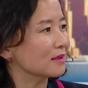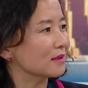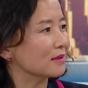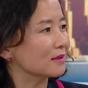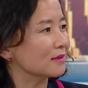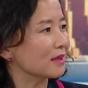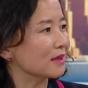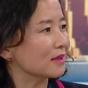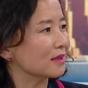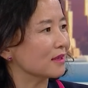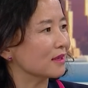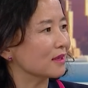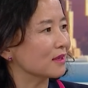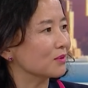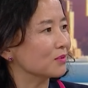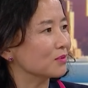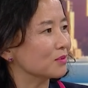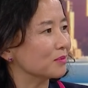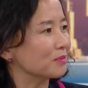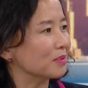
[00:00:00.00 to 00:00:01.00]
that they
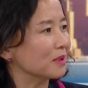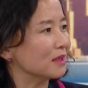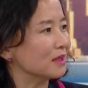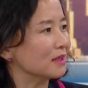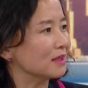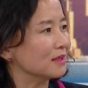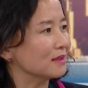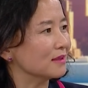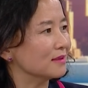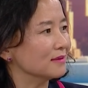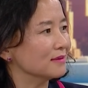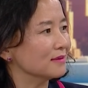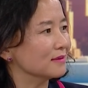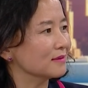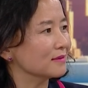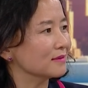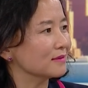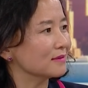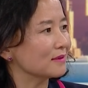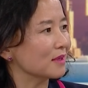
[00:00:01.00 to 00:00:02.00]
think would be
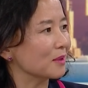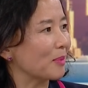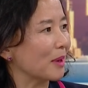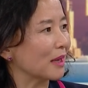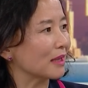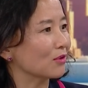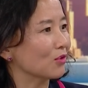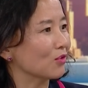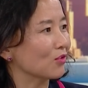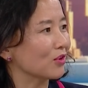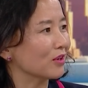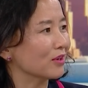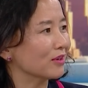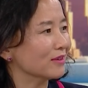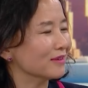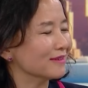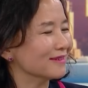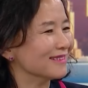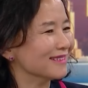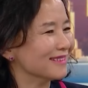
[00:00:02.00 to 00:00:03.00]
a bad look.